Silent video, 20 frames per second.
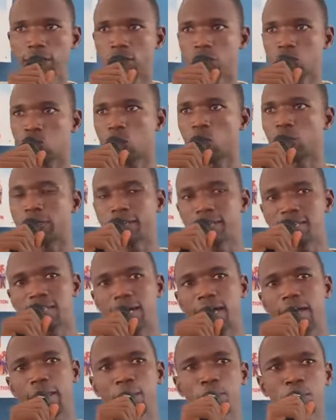So these
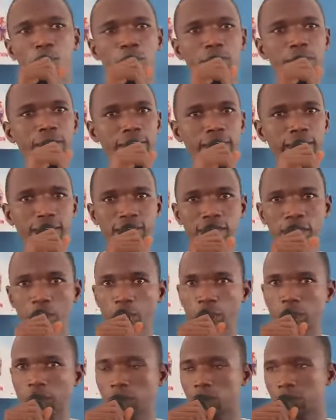are important things that we
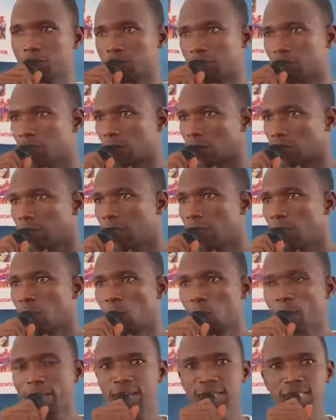would like to put forward.
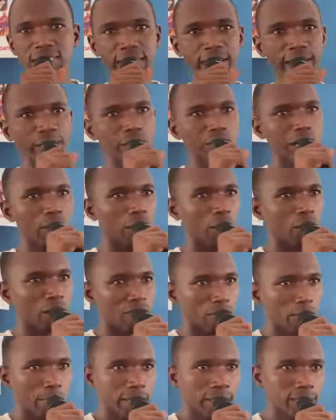We are saying to our
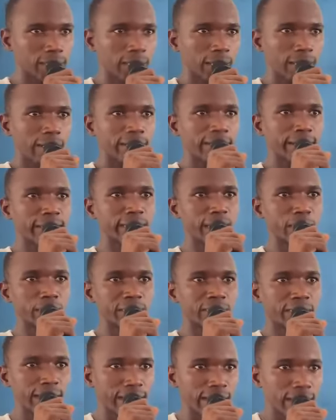government, let them
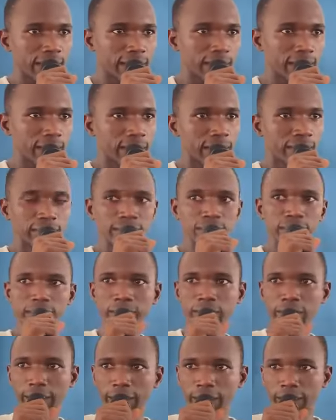think,
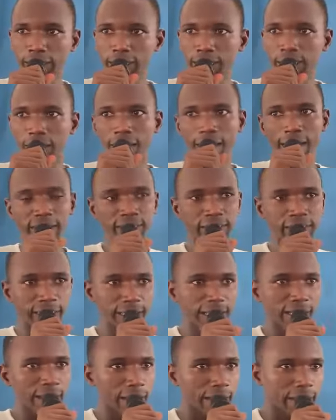and
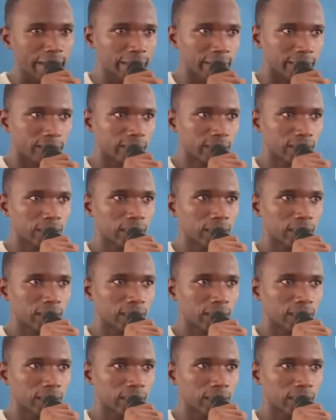think again.